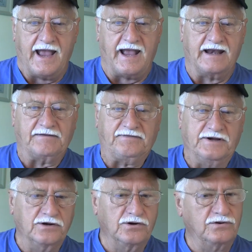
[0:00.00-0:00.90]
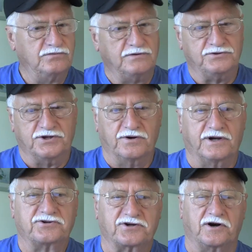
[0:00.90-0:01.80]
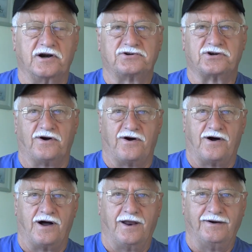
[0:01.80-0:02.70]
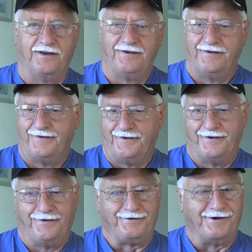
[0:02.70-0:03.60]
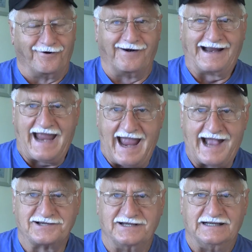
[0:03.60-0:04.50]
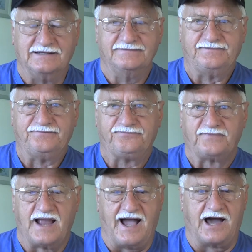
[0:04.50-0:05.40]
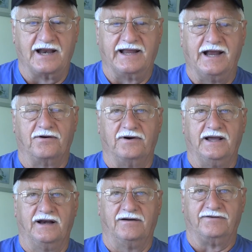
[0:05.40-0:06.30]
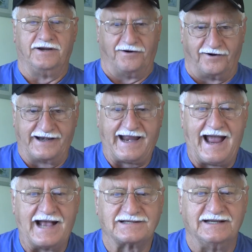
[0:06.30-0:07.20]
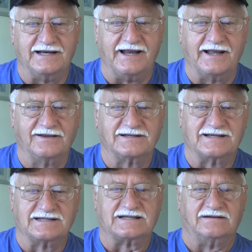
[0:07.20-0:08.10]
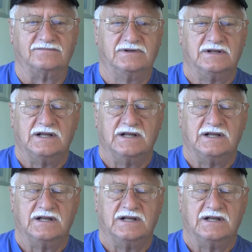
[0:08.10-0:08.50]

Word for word: And if you do a search on uric acid, how to get rid of uric acid in the system,